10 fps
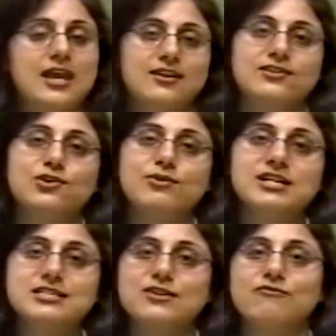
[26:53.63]
Another
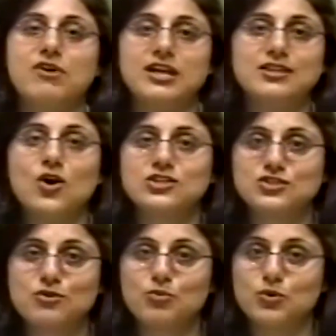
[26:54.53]
reason why the
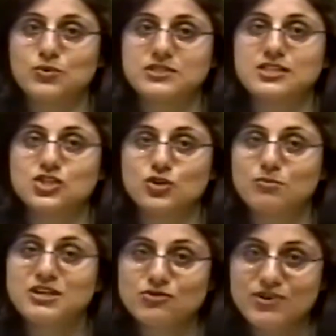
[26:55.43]
osteoporosis
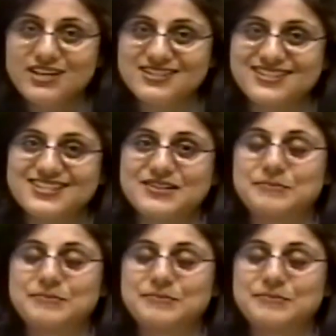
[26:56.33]
should be treated.